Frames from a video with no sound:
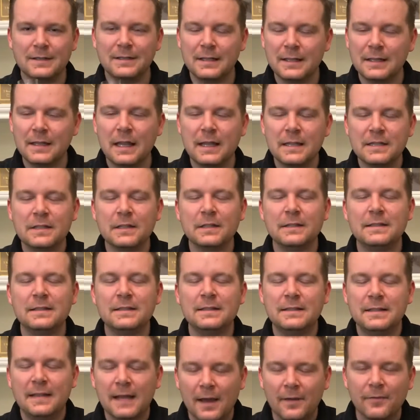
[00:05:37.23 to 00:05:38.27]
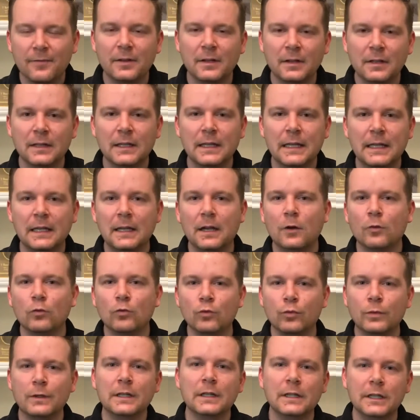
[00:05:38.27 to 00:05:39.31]
It's definitely a
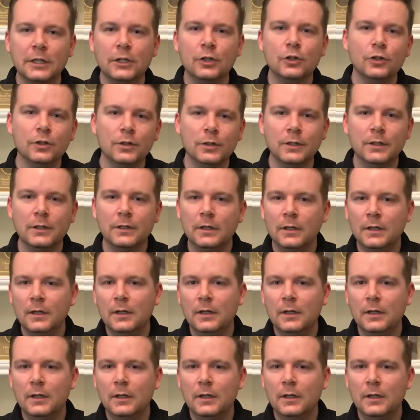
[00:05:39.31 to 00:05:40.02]
really good